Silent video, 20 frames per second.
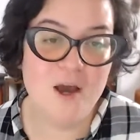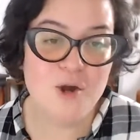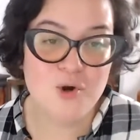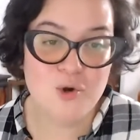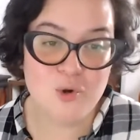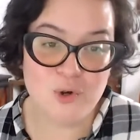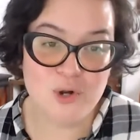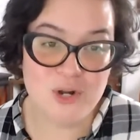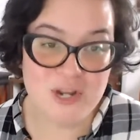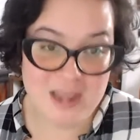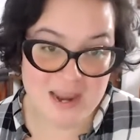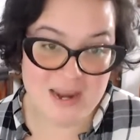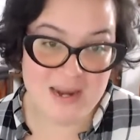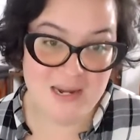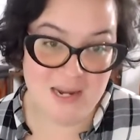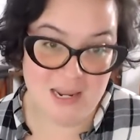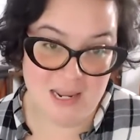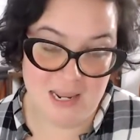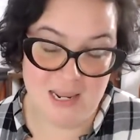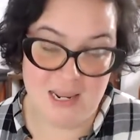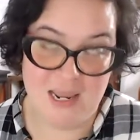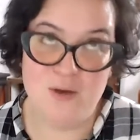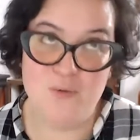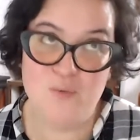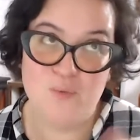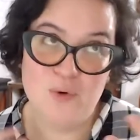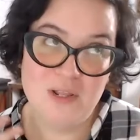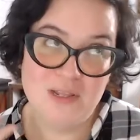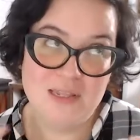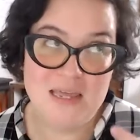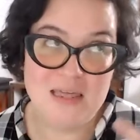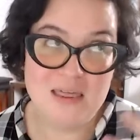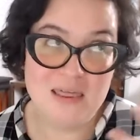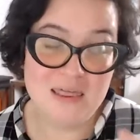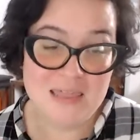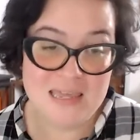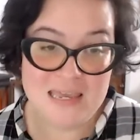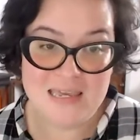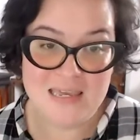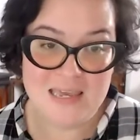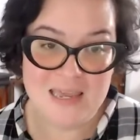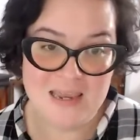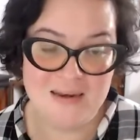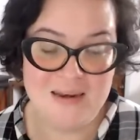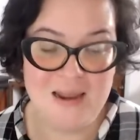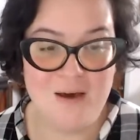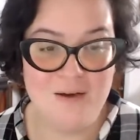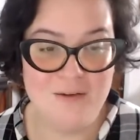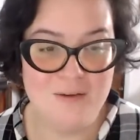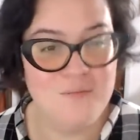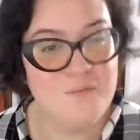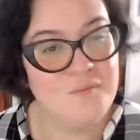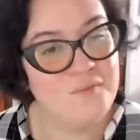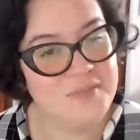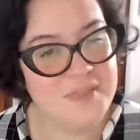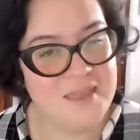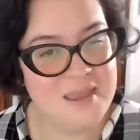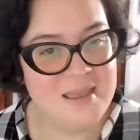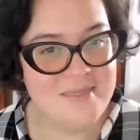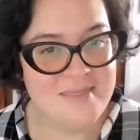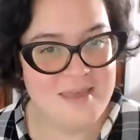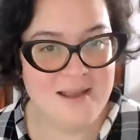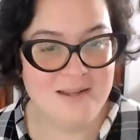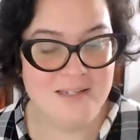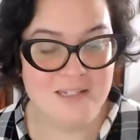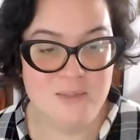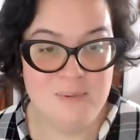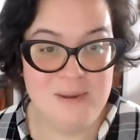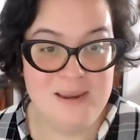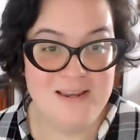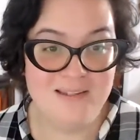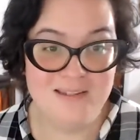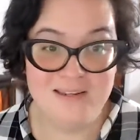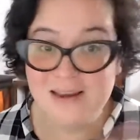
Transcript: creating and really thinking that in that space.